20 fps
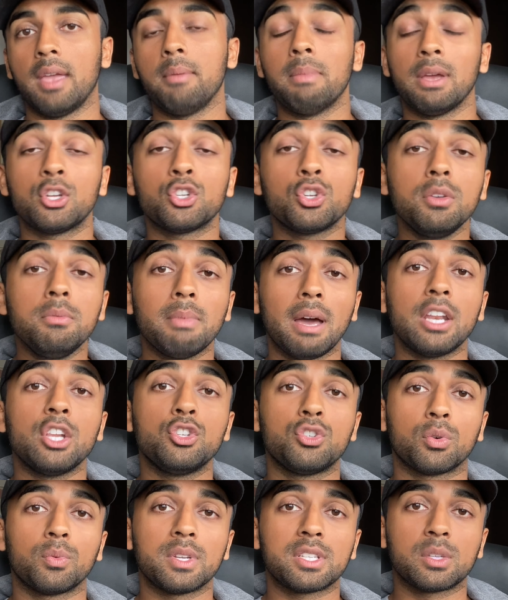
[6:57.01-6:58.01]
Make sure you manage
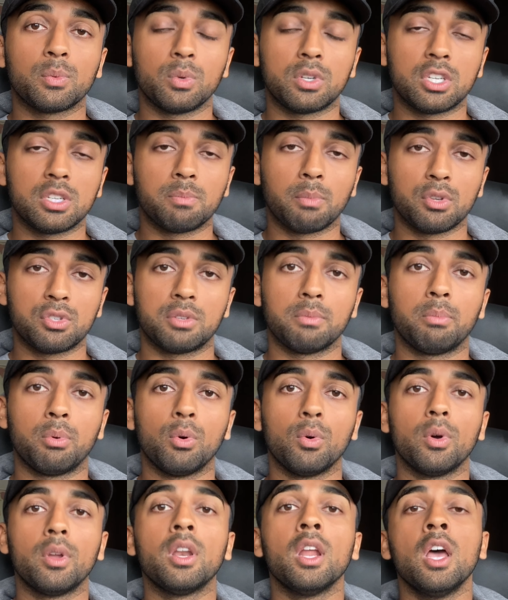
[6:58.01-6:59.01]
your risk, which is most
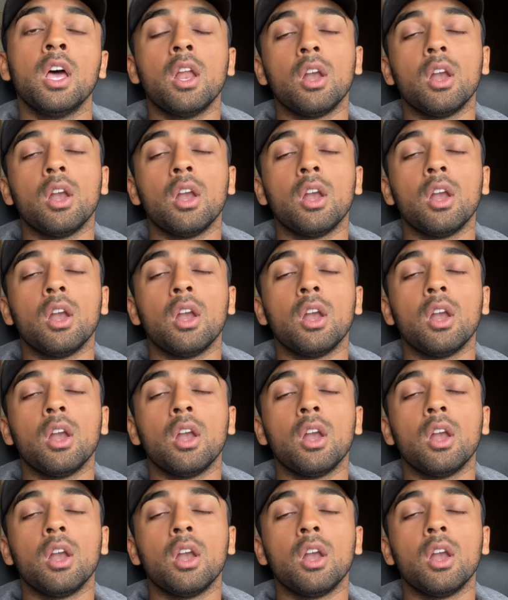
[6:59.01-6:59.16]
important.